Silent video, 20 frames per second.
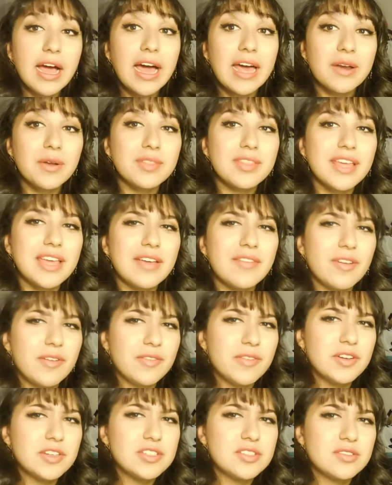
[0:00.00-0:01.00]
I don't think I've
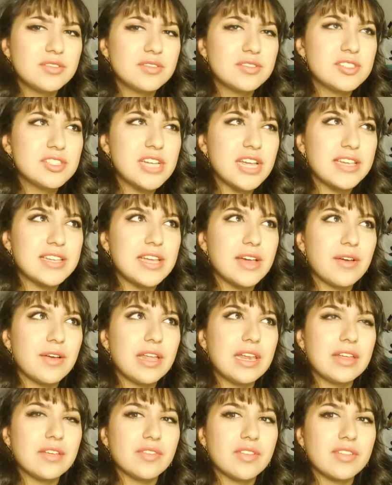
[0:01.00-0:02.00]
ever checked out
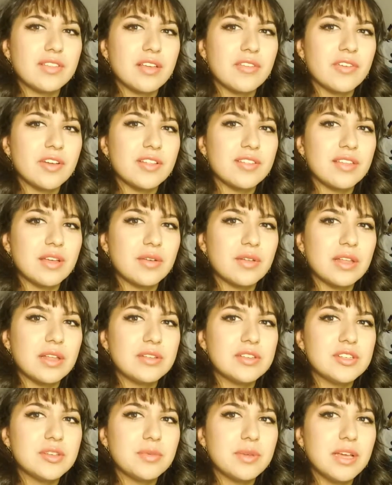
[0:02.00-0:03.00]
any of his stuff on
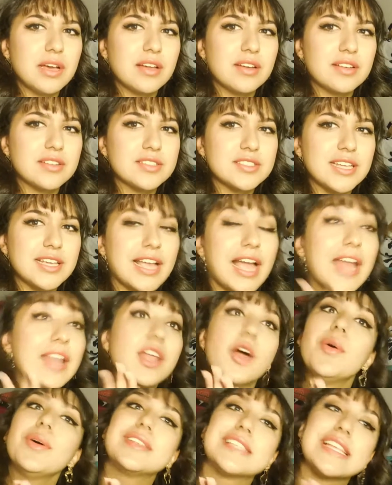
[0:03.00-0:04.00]
SoundCloud to be honest. Like I
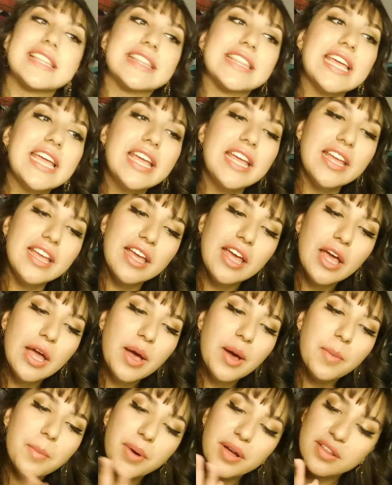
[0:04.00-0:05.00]
know it's a thing,
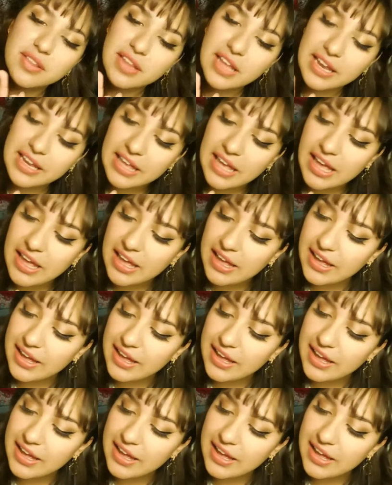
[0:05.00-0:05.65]
but like